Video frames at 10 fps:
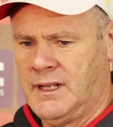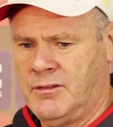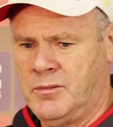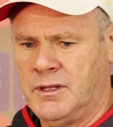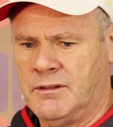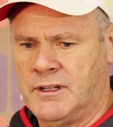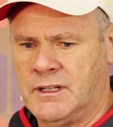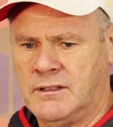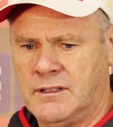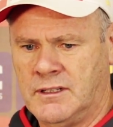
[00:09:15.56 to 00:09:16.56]
have a bit of
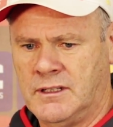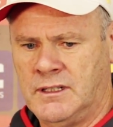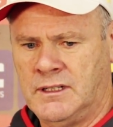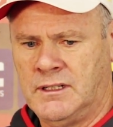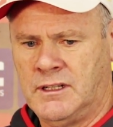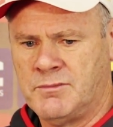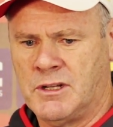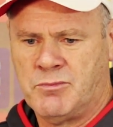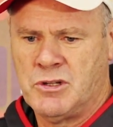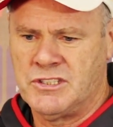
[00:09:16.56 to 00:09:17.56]
a... I
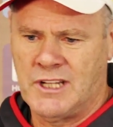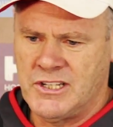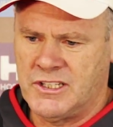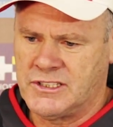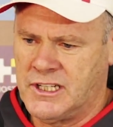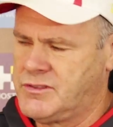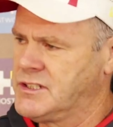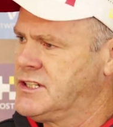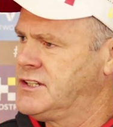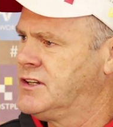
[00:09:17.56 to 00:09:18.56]
suppose presentation, etc.,
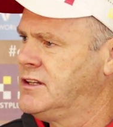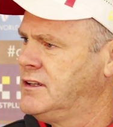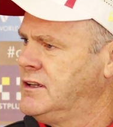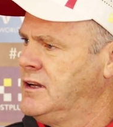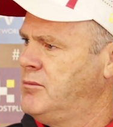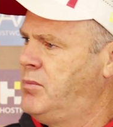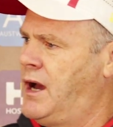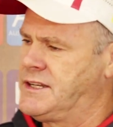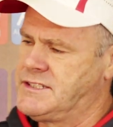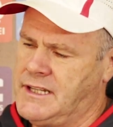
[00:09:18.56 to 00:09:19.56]
etc.
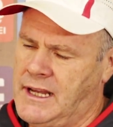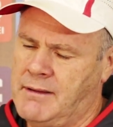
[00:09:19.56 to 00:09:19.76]
But